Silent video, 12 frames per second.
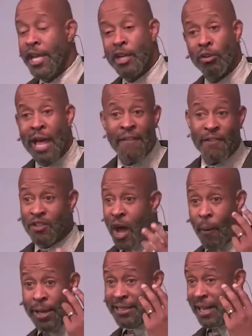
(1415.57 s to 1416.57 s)
Your life is
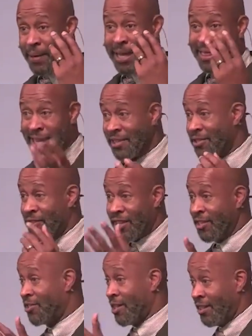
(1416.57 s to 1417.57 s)
always going to be this,
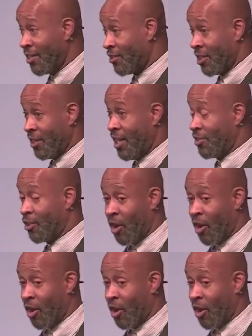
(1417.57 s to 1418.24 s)
this, and this, and this.